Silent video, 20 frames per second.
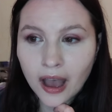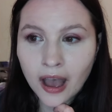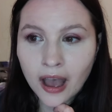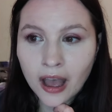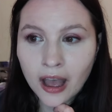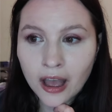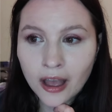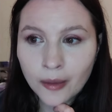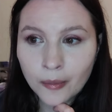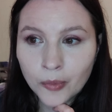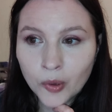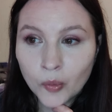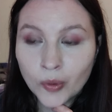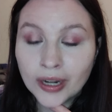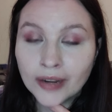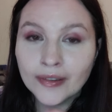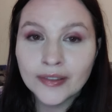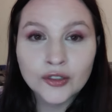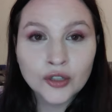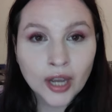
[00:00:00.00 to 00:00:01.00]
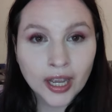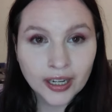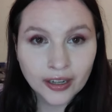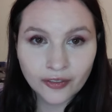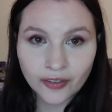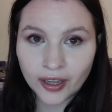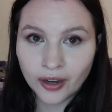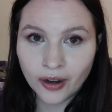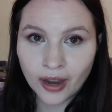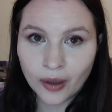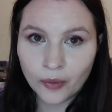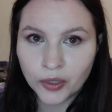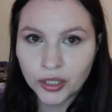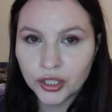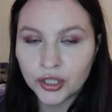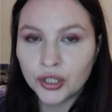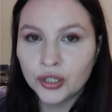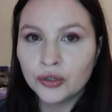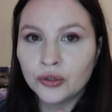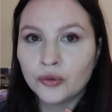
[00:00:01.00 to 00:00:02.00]
When I was trying to figure out what
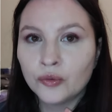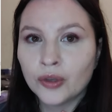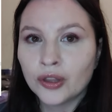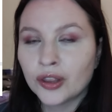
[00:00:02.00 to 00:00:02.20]
to do